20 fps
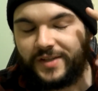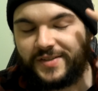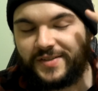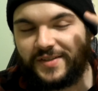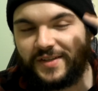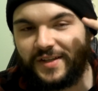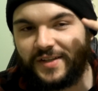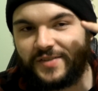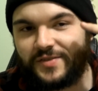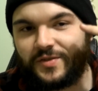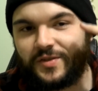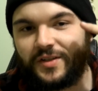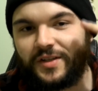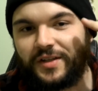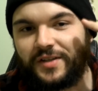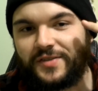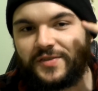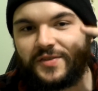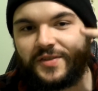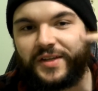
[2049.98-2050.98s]
it's
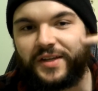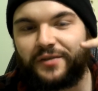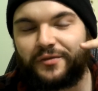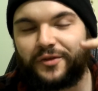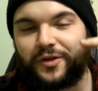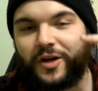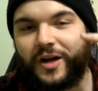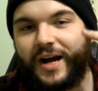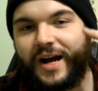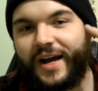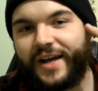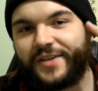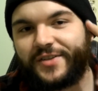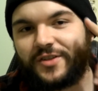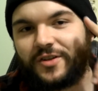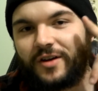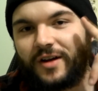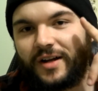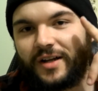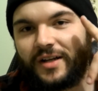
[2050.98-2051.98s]
if your eyes
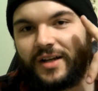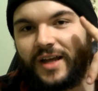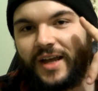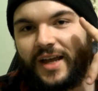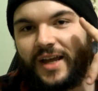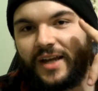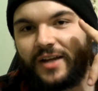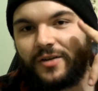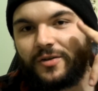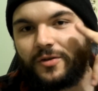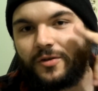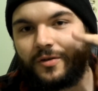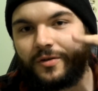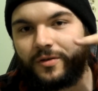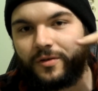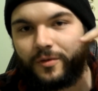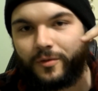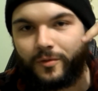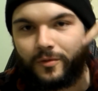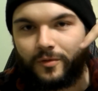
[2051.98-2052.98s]
are at an
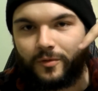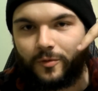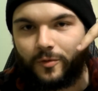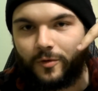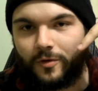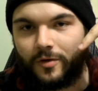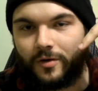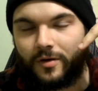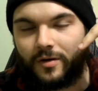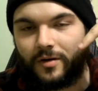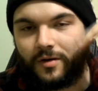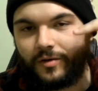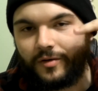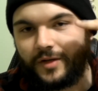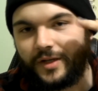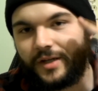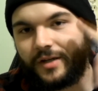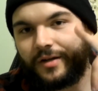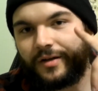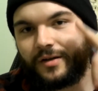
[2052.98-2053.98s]
angle, or
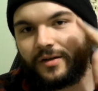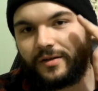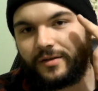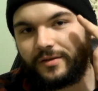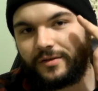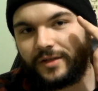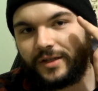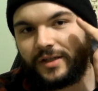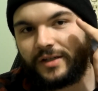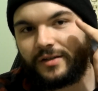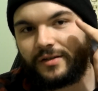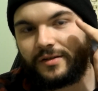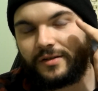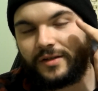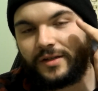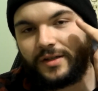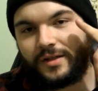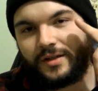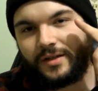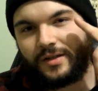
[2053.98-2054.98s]
like a
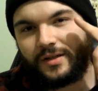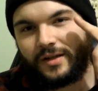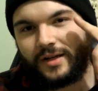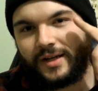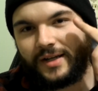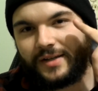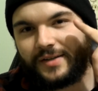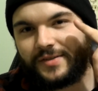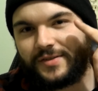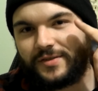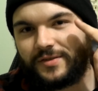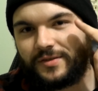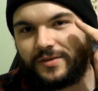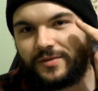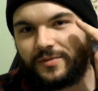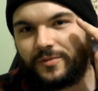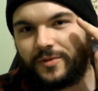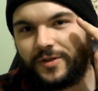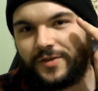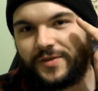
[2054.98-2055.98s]
I guess,
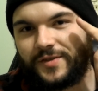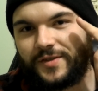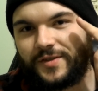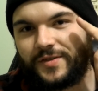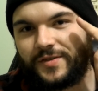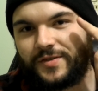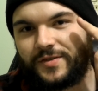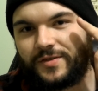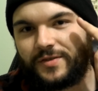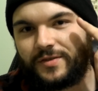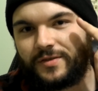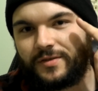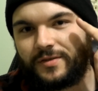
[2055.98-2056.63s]
what is this?